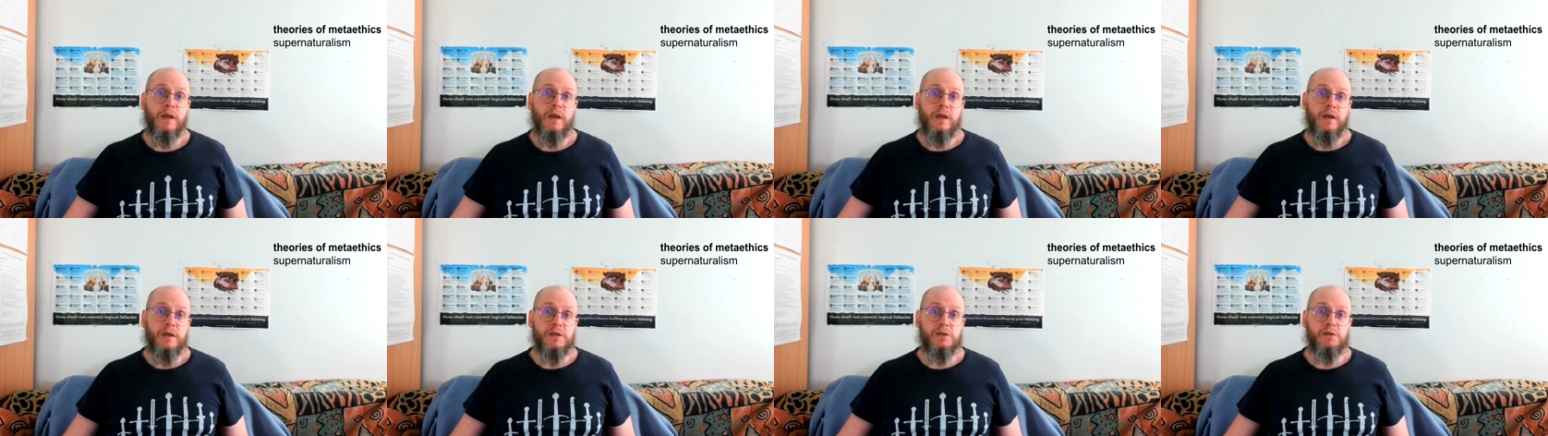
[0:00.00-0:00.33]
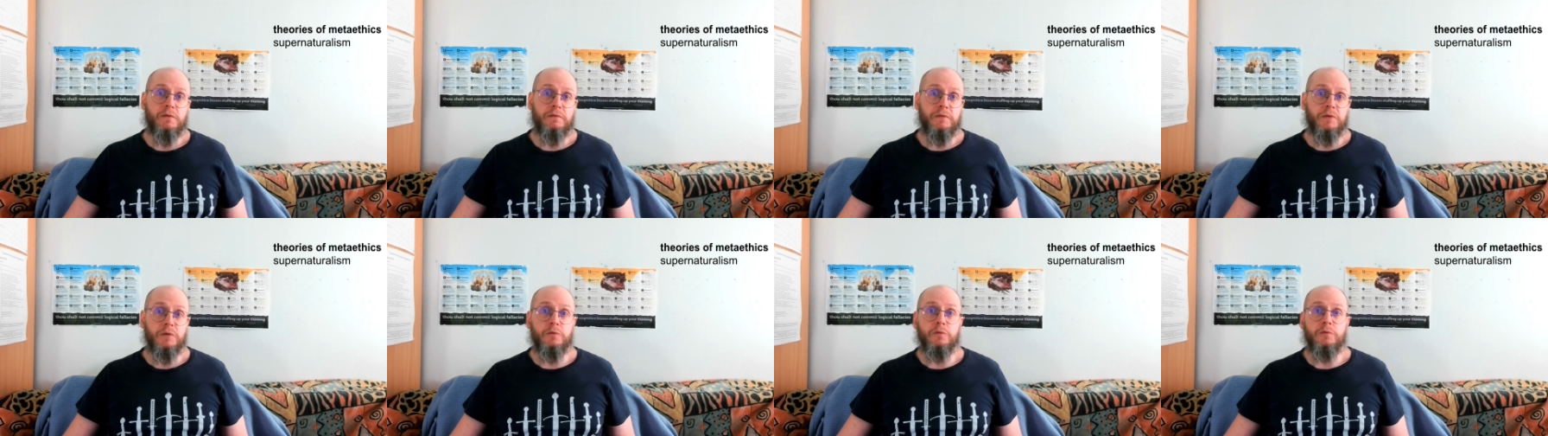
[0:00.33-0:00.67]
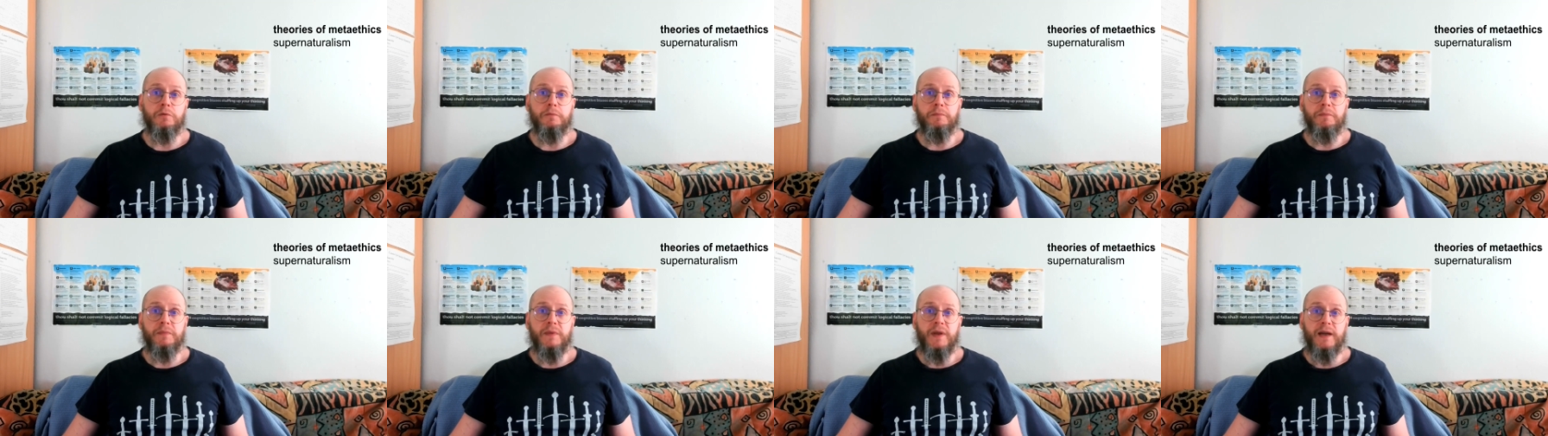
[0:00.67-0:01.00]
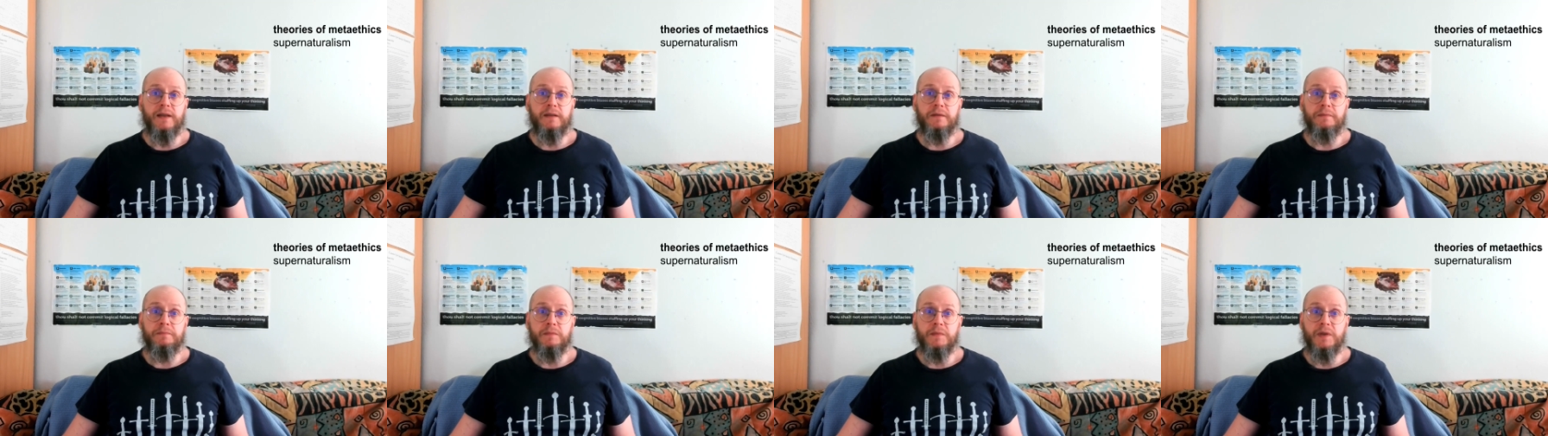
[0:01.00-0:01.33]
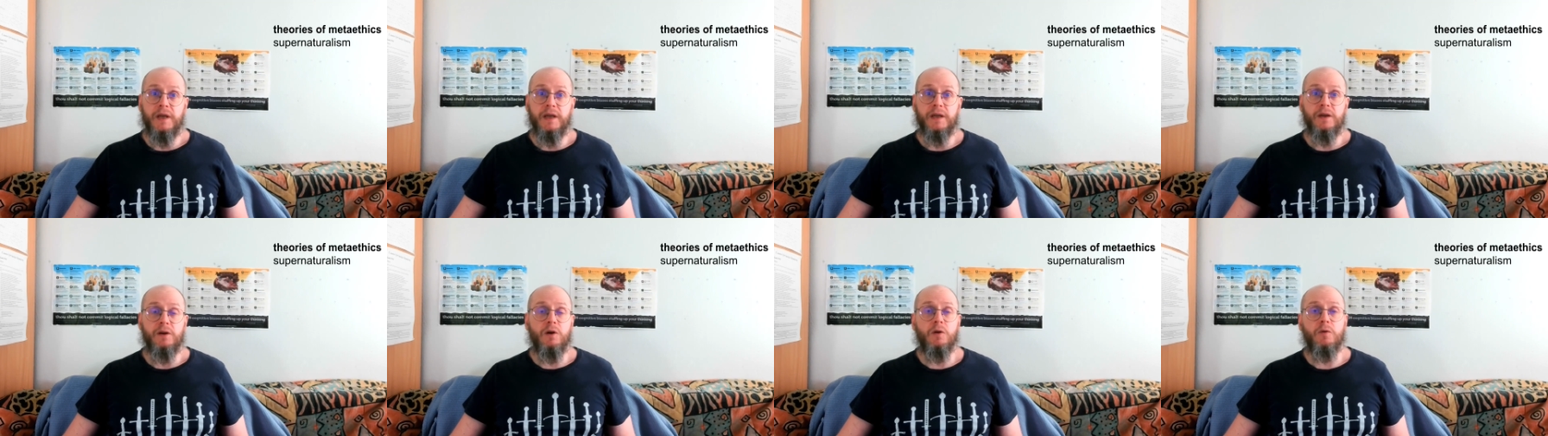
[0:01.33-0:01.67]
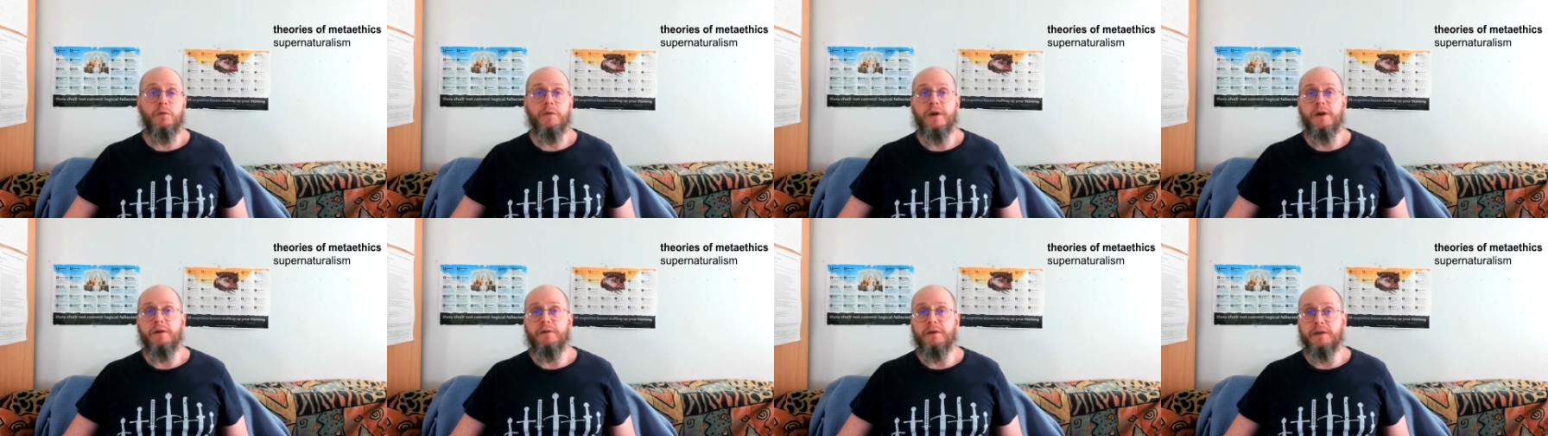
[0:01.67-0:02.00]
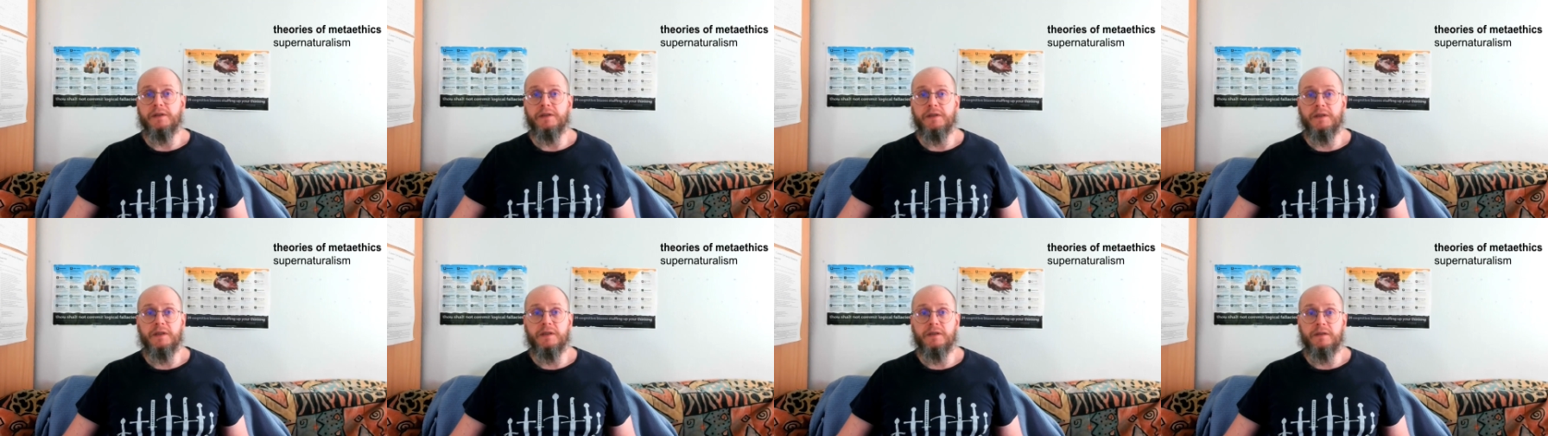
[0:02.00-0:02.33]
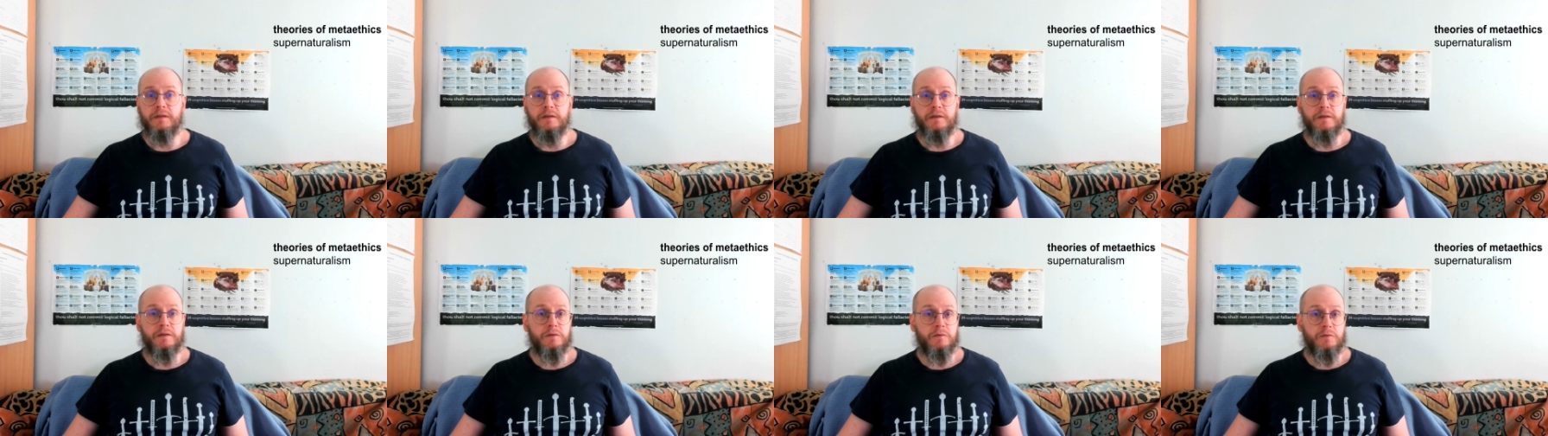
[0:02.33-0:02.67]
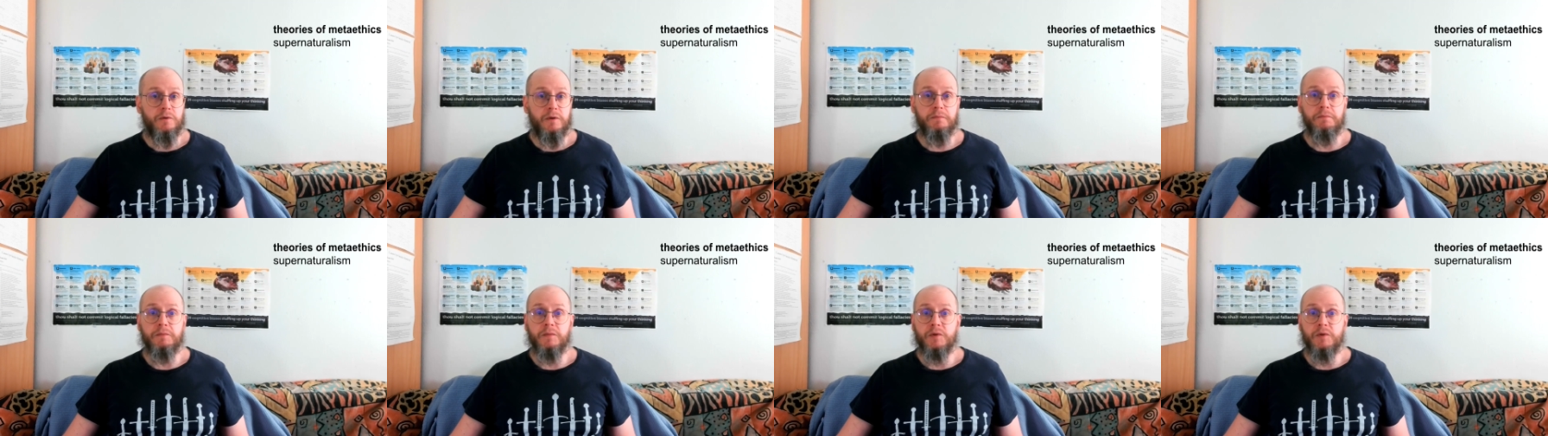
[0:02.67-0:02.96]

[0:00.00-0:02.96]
is the view that they owe their existence to a